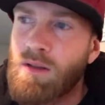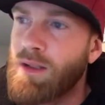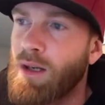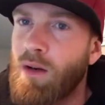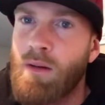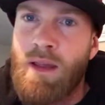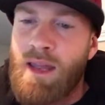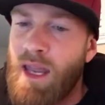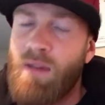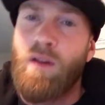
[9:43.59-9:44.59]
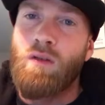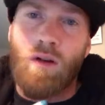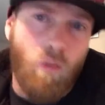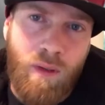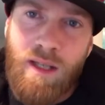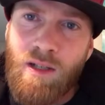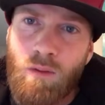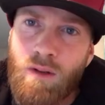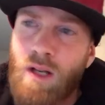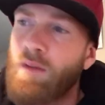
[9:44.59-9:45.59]
You know, if you are a week into
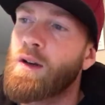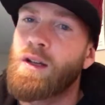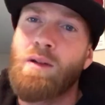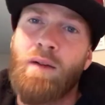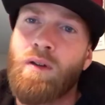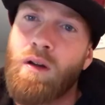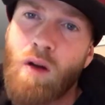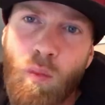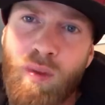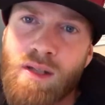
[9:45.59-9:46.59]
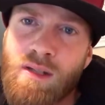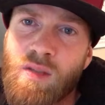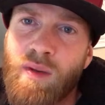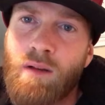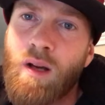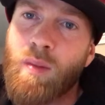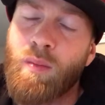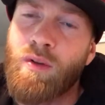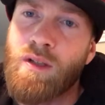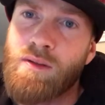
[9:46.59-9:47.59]
recovery, you have no business being around
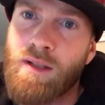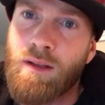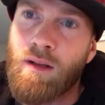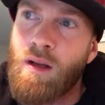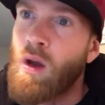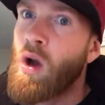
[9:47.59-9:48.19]
people using,